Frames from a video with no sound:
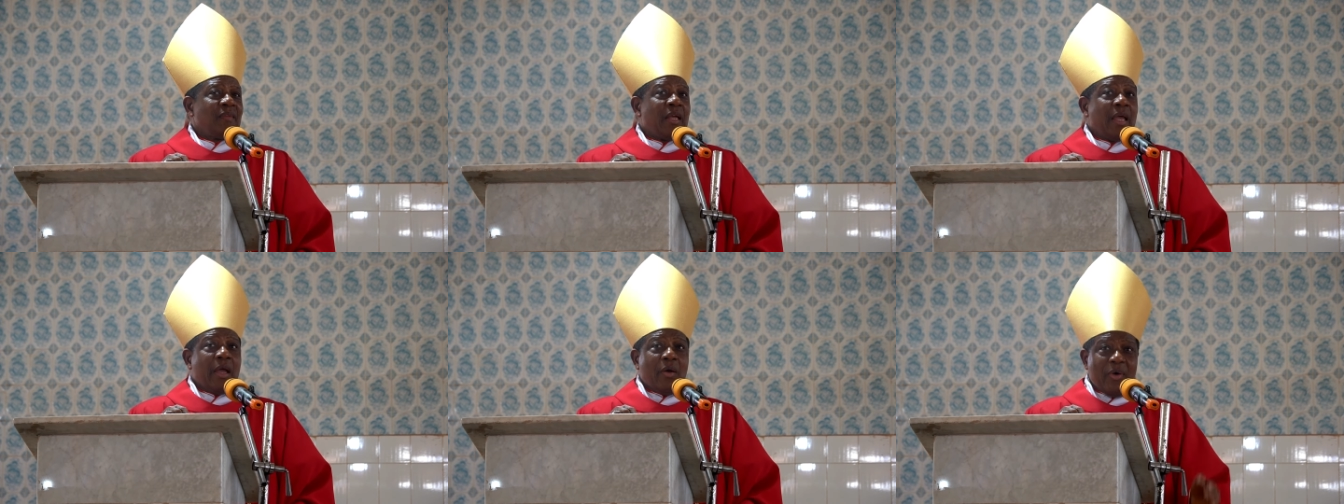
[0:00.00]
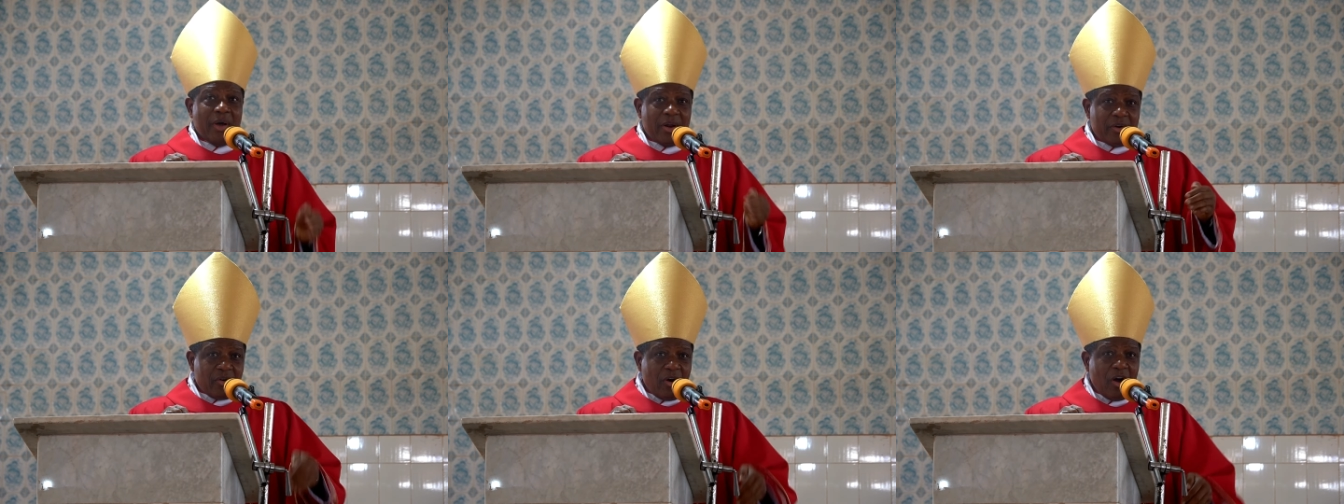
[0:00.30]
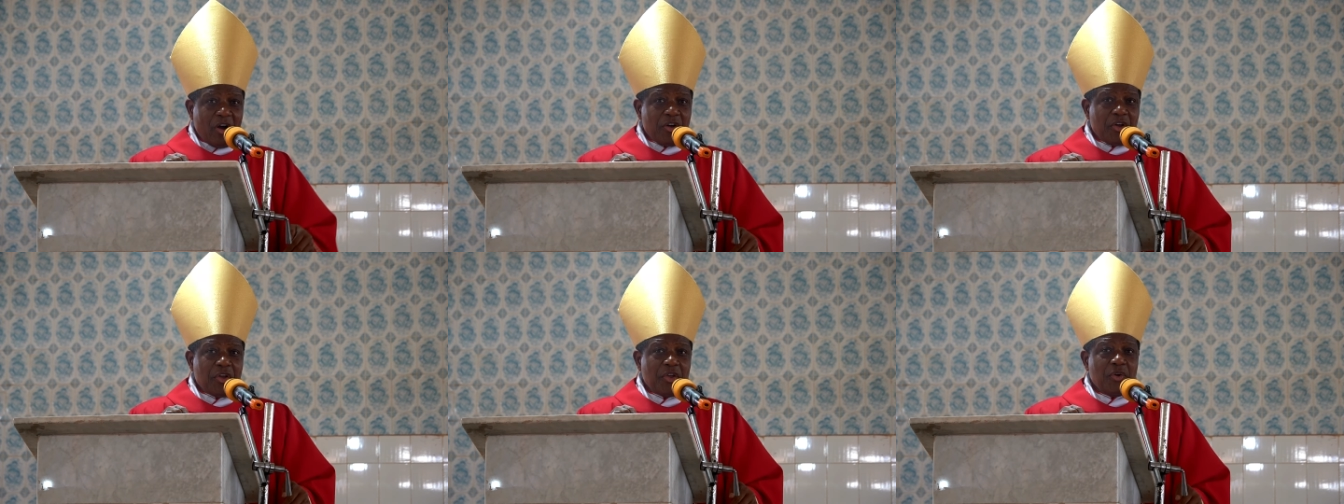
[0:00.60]
He will
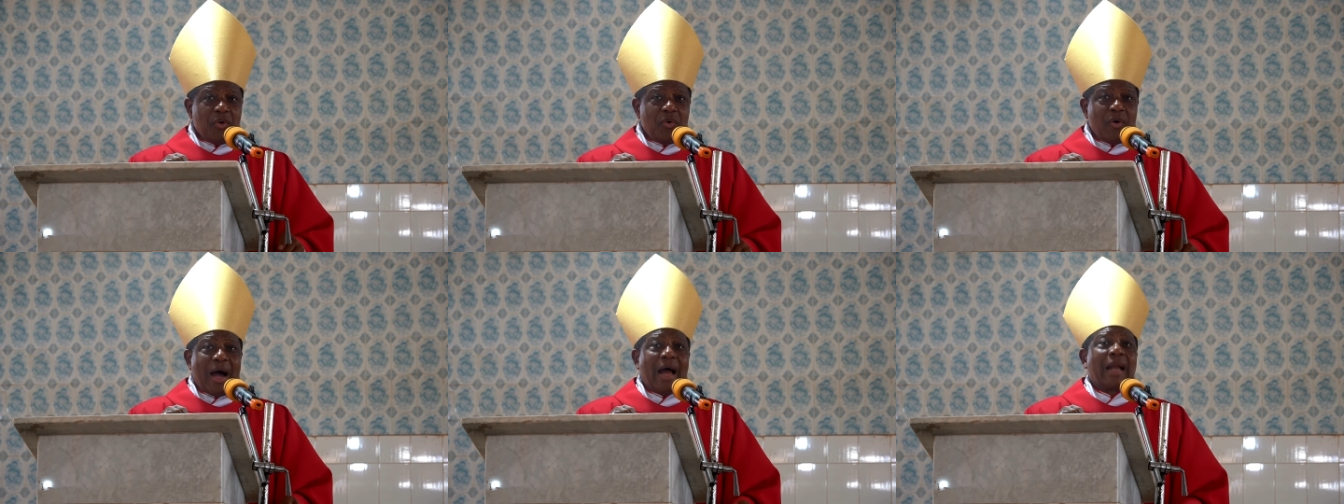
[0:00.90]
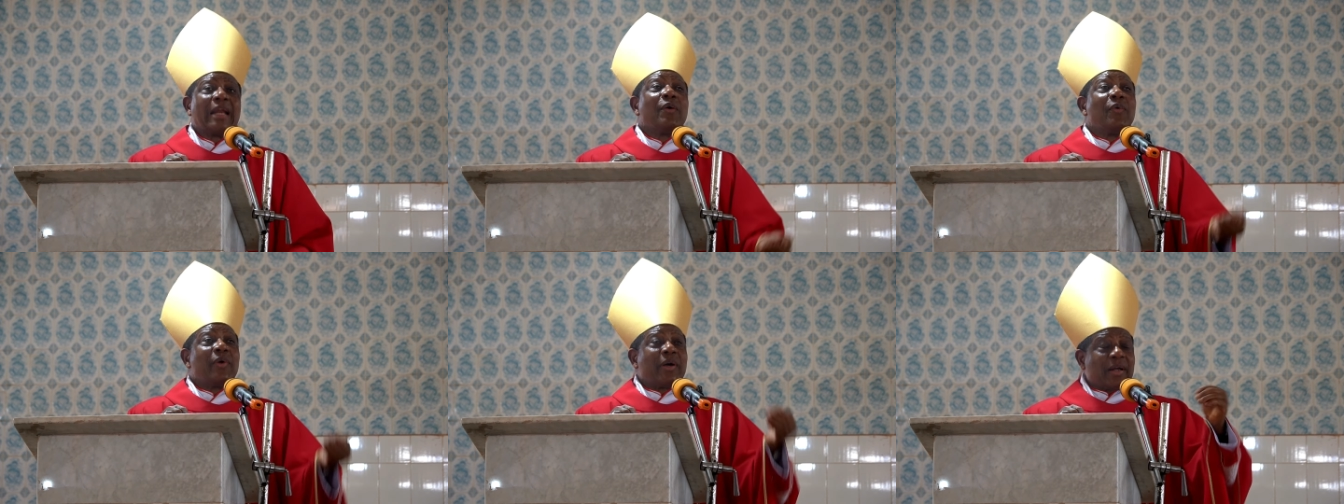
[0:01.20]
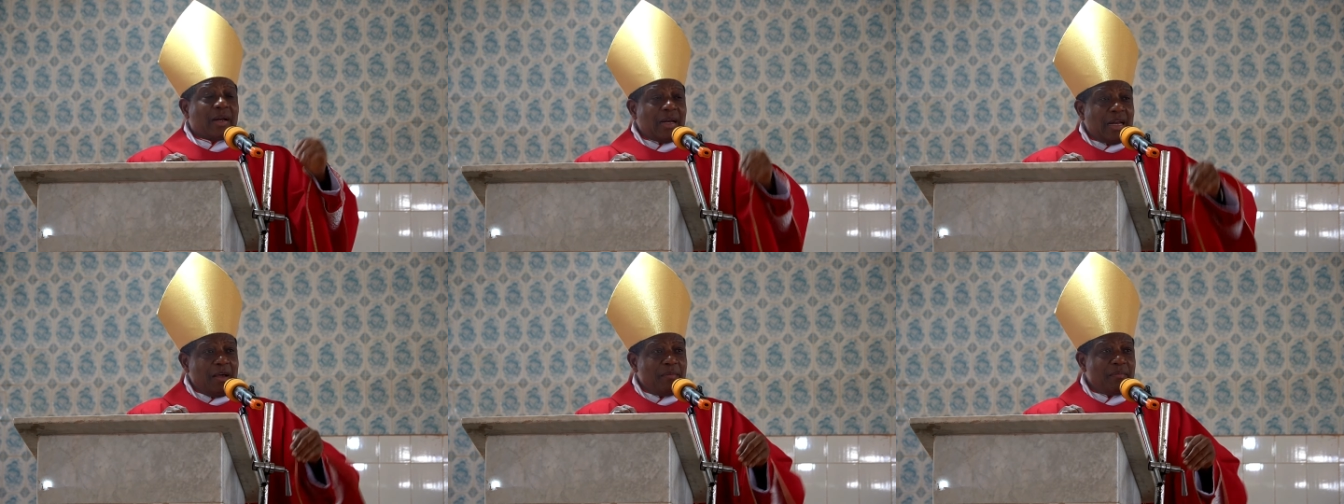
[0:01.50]
wrong you and he
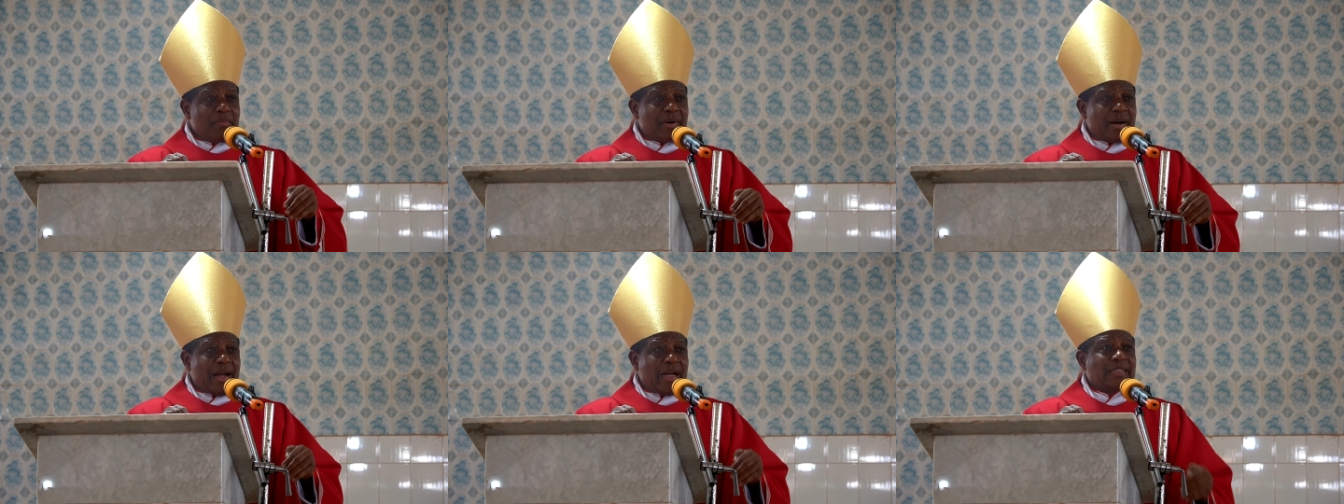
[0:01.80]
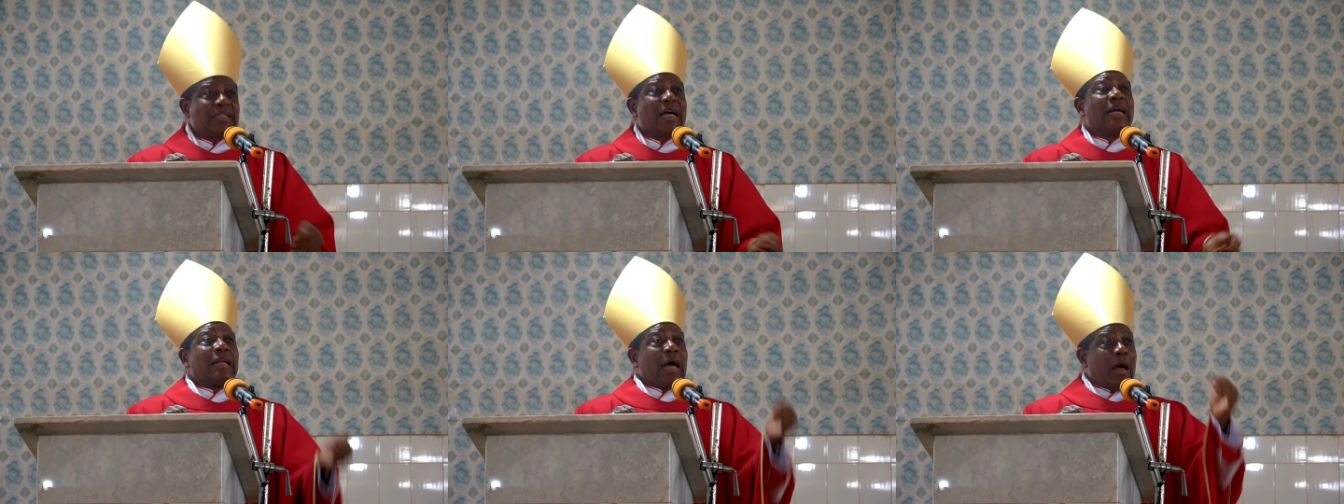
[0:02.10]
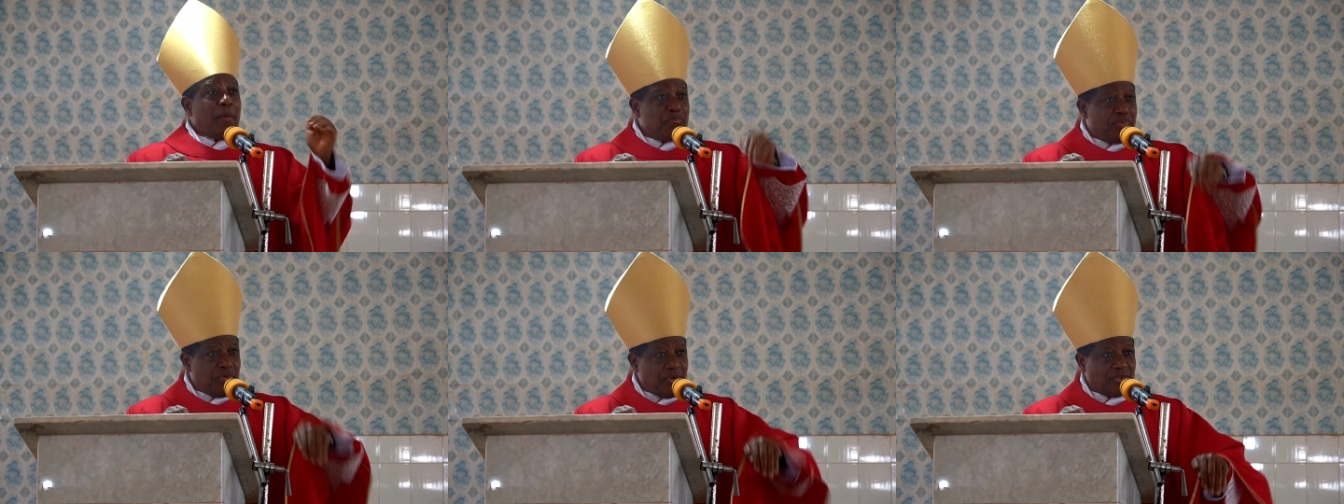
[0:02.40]
will claim right and
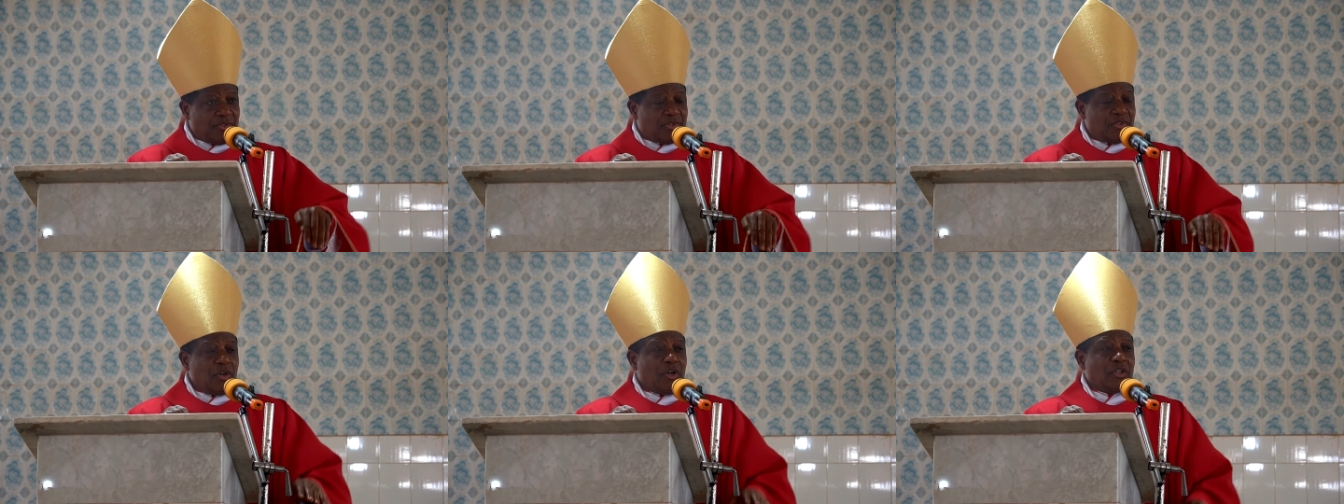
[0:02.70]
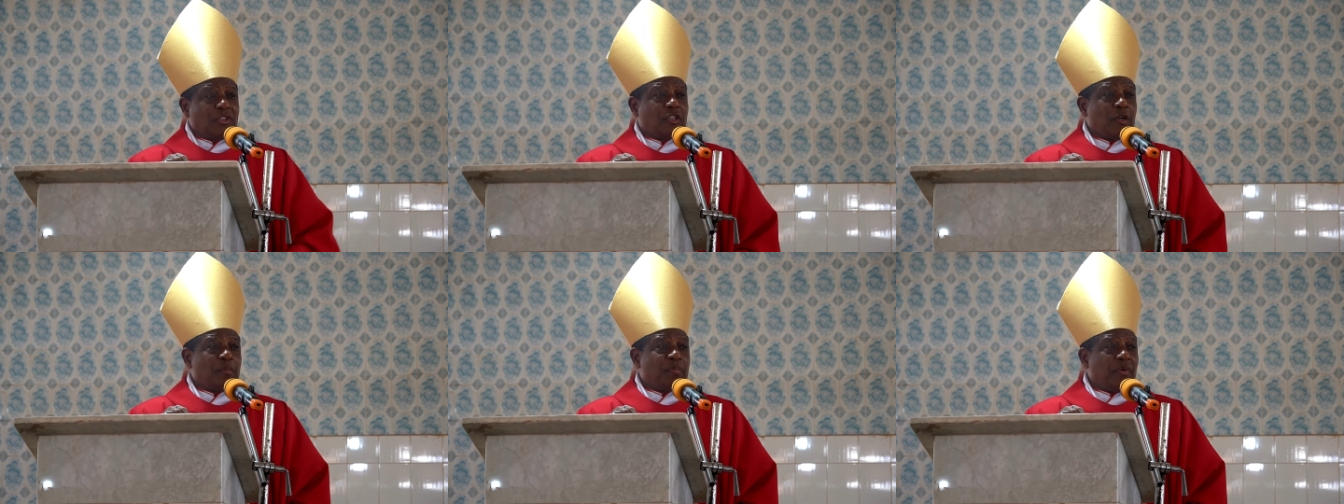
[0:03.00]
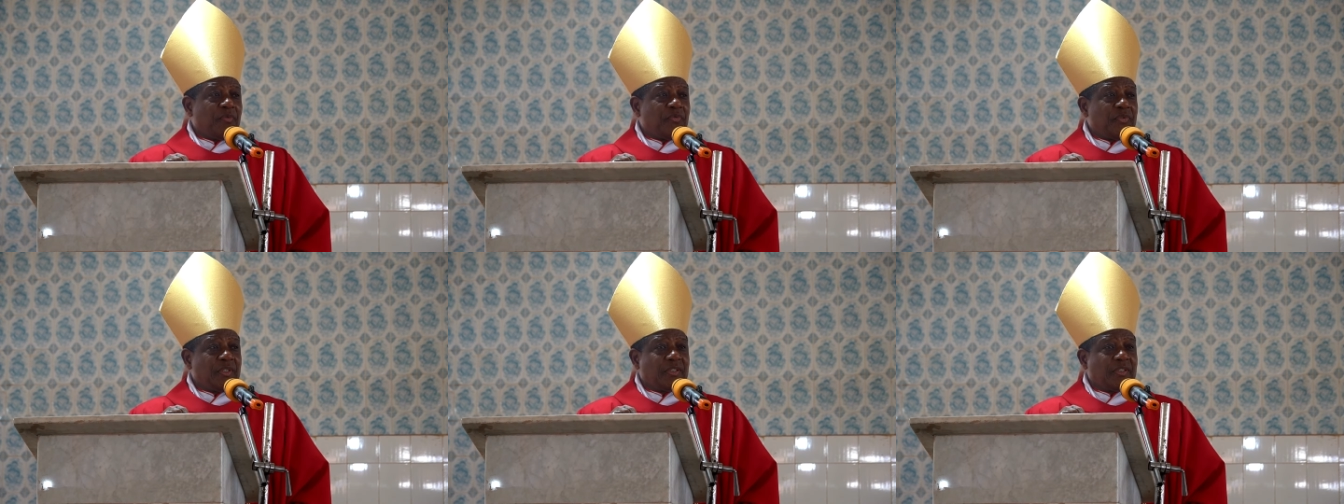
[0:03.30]
abuse you on top of